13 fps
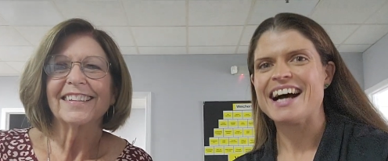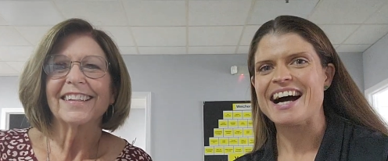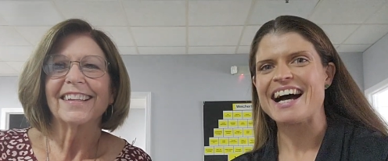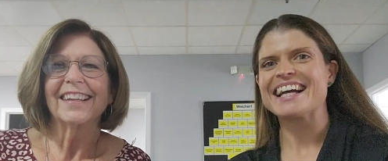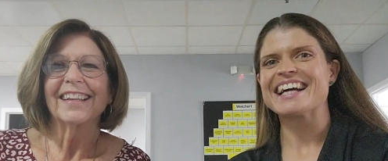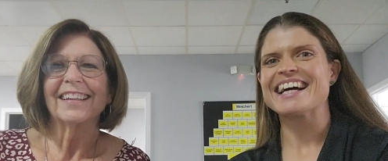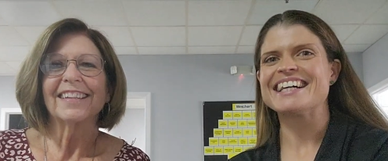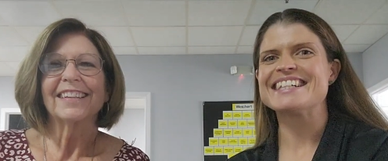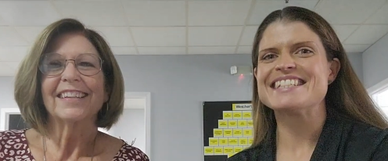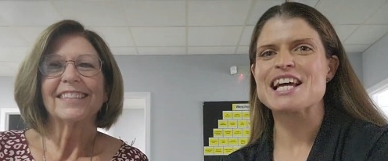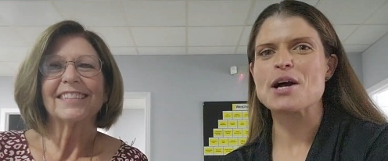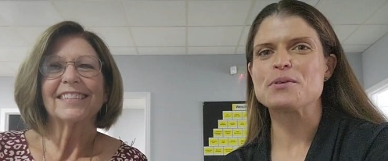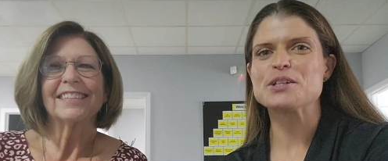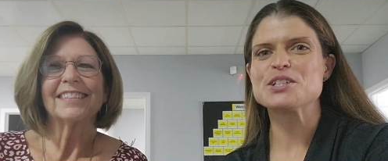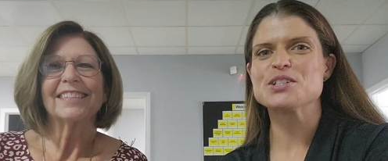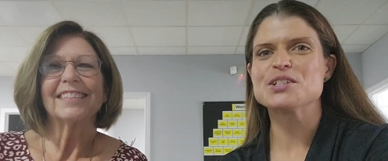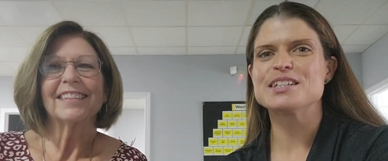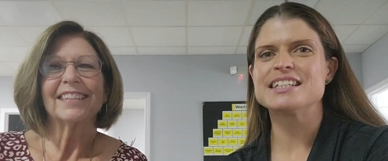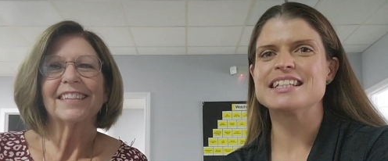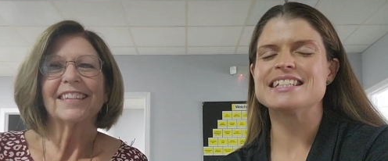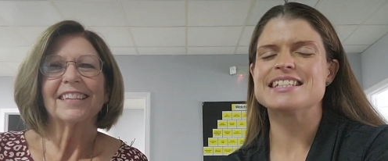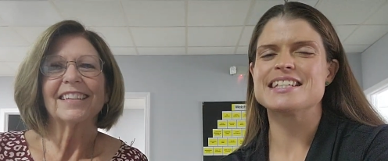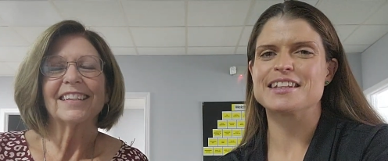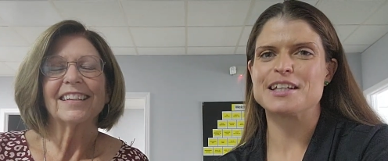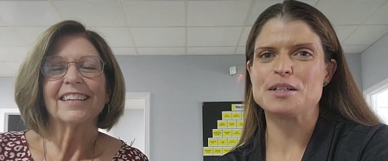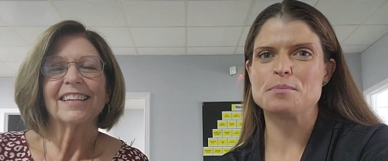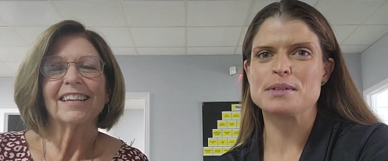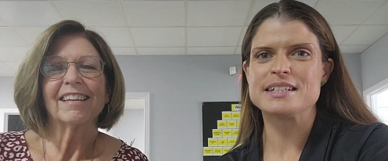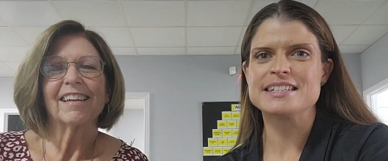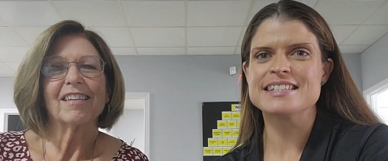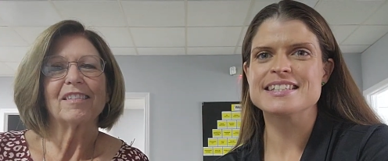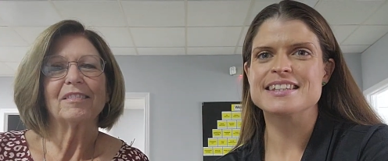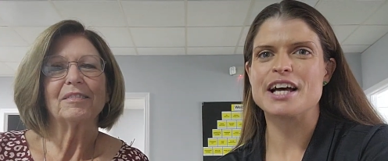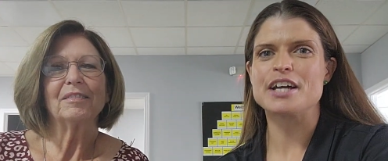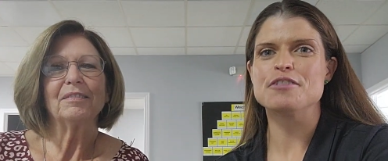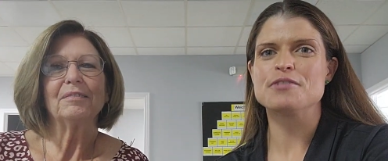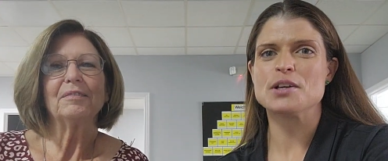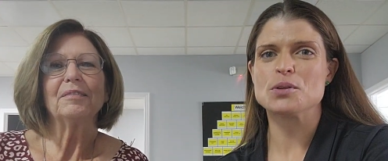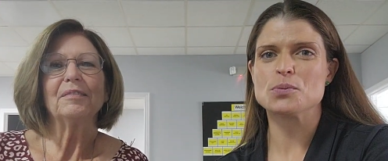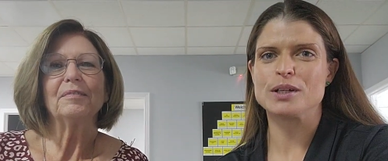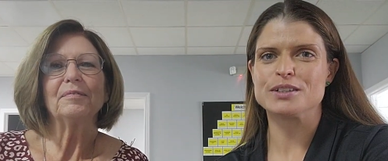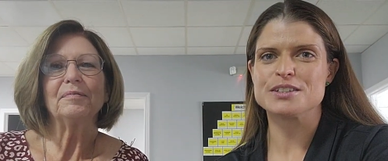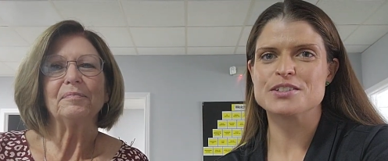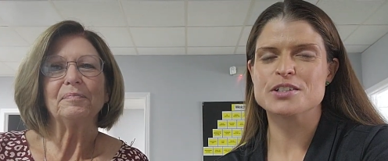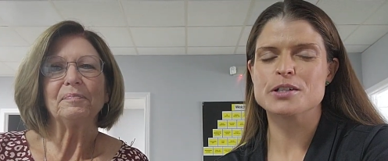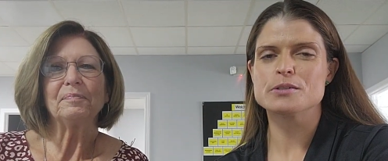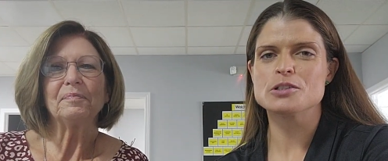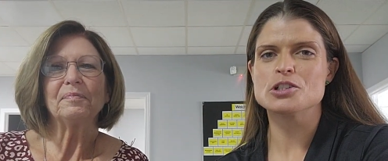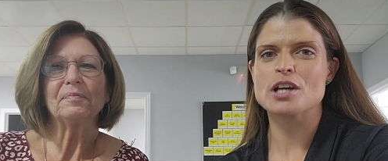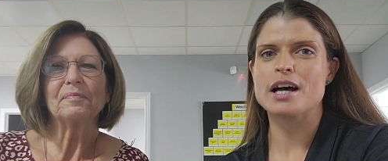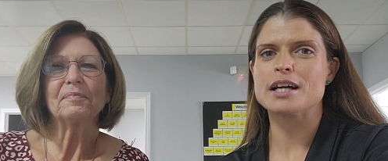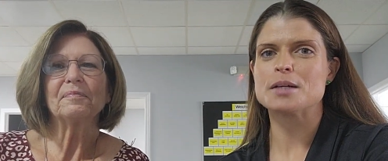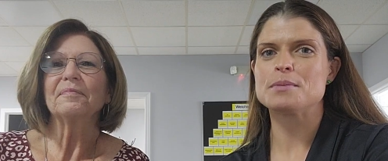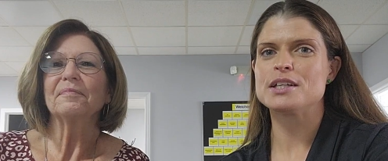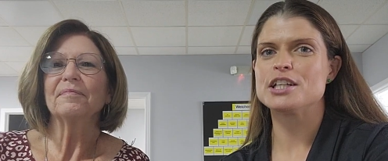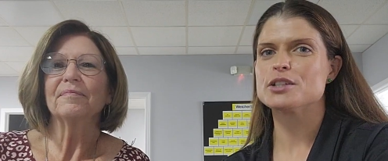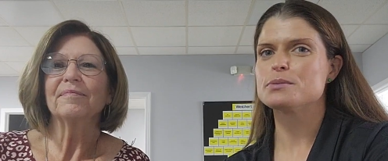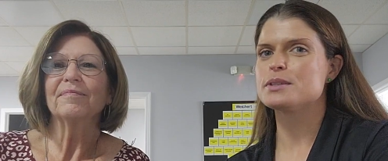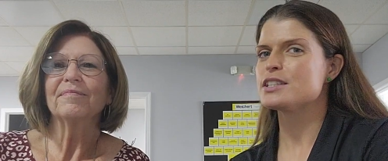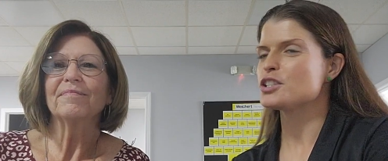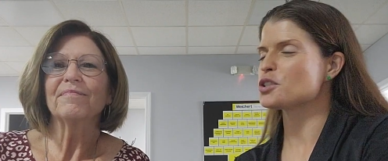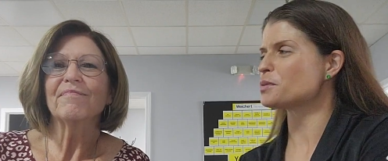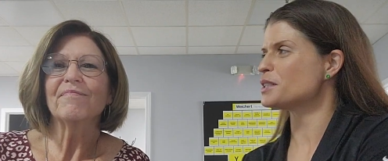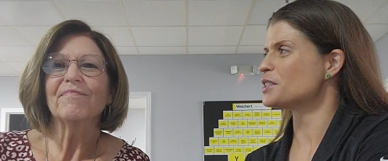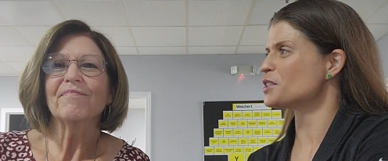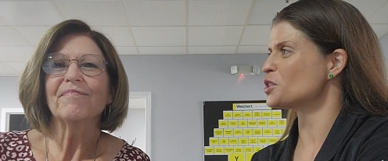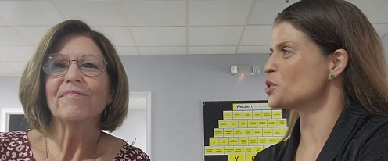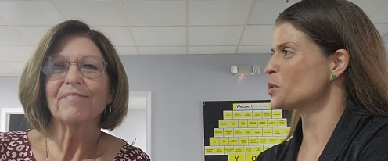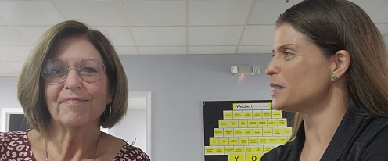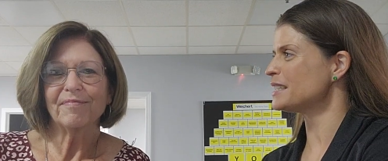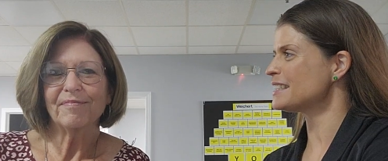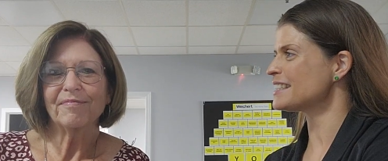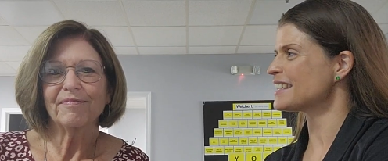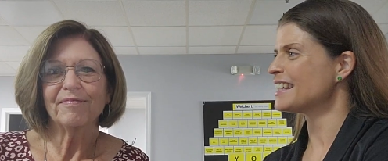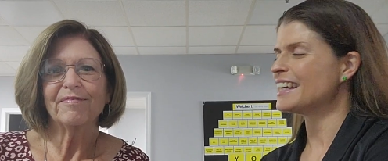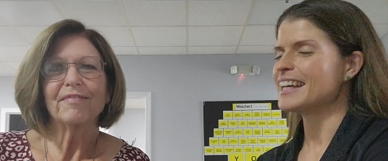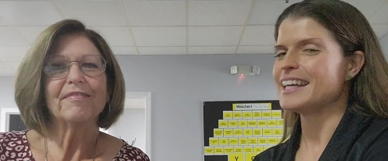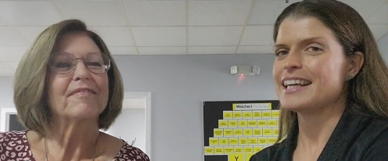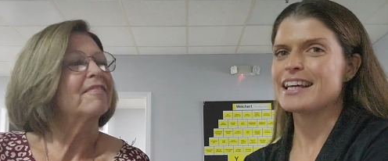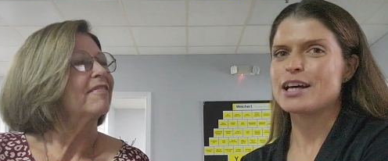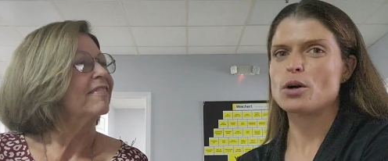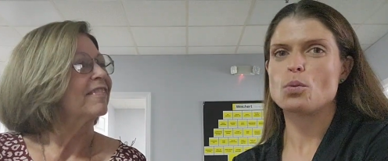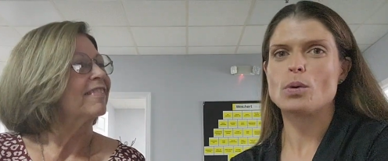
Speaker 1: Hi guys, how are you doing? It's Elaine Bintz, life and wellness coach. I am here with Teresa Joyce at